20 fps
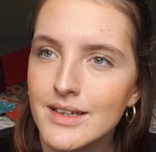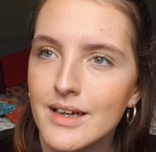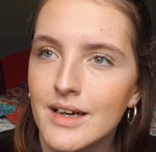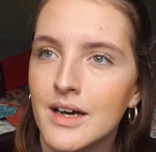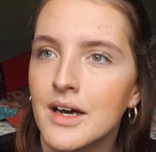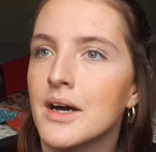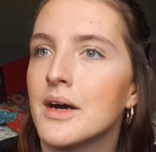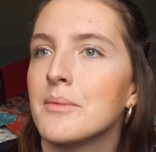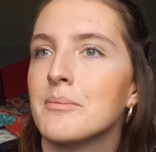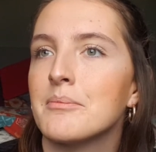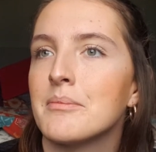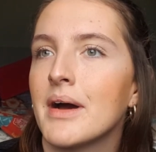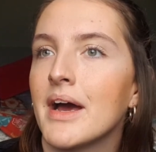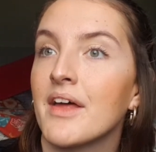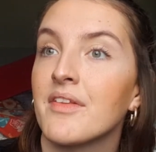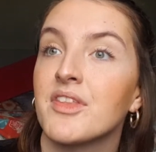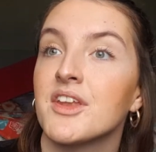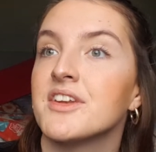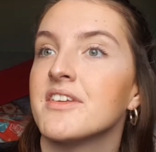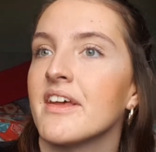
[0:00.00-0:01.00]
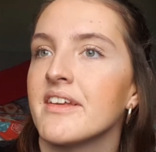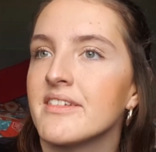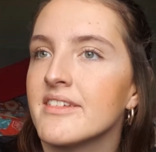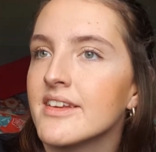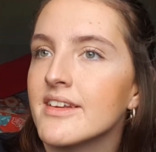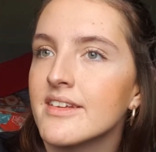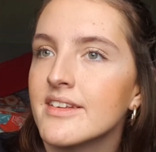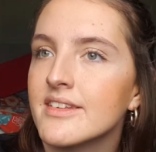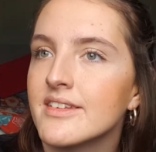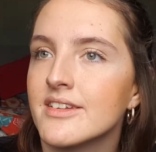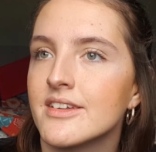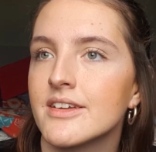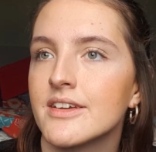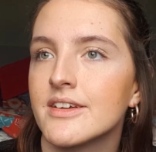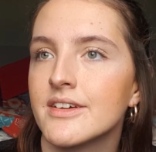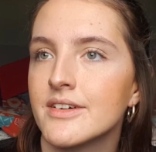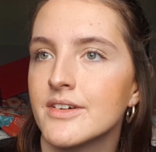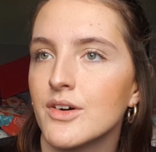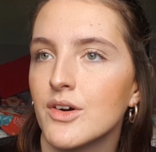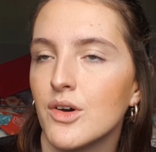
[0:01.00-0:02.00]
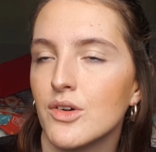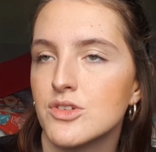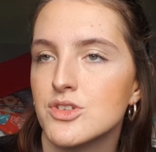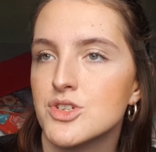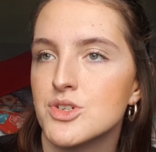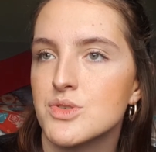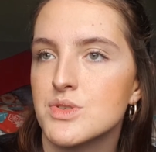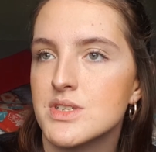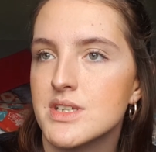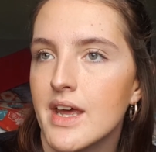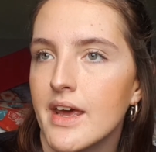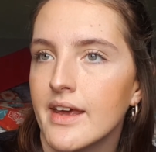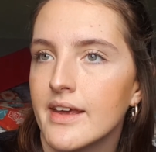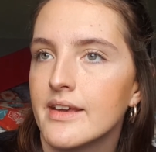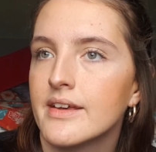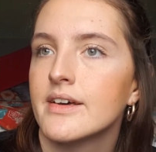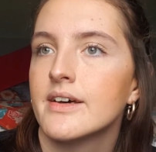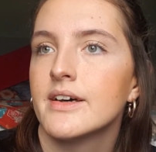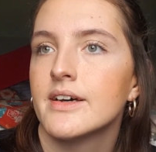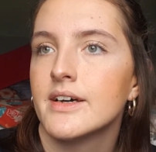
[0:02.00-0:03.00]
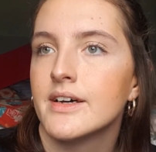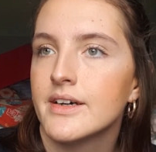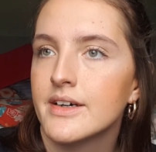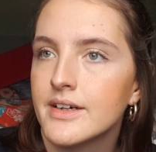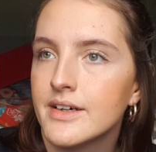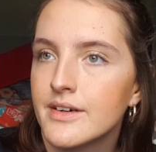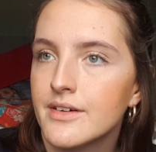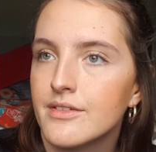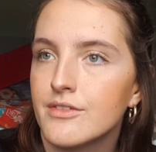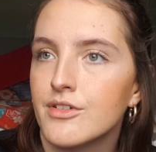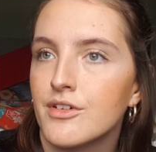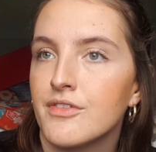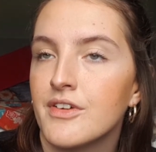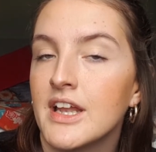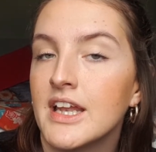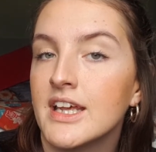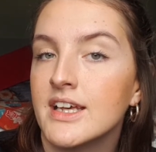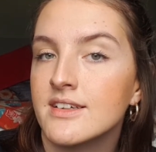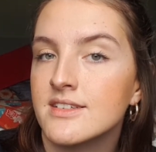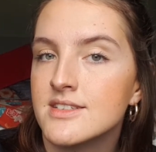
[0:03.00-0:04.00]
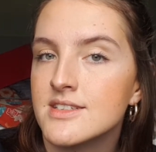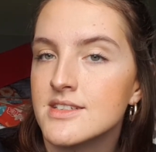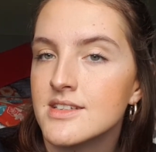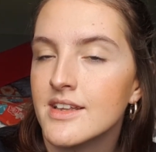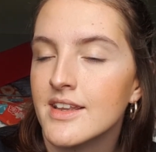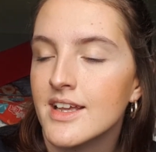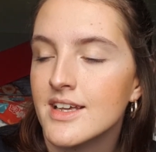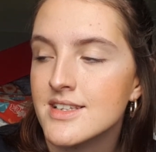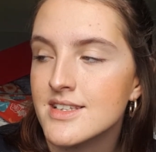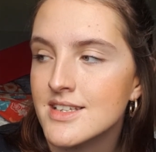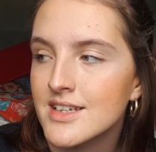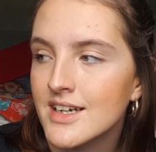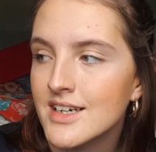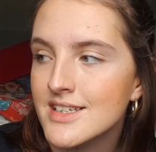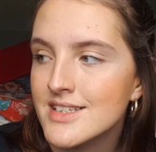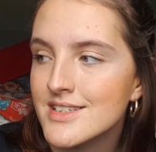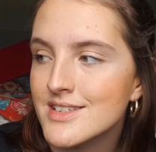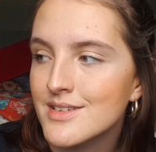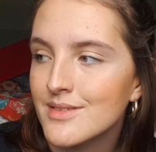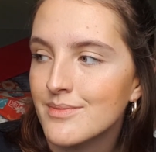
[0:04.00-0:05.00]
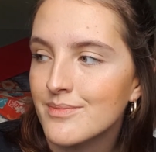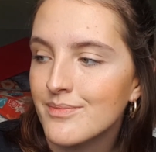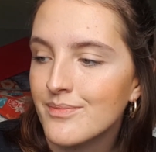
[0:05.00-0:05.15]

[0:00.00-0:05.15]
I had the dentist on Tuesday for fillings. That's nice.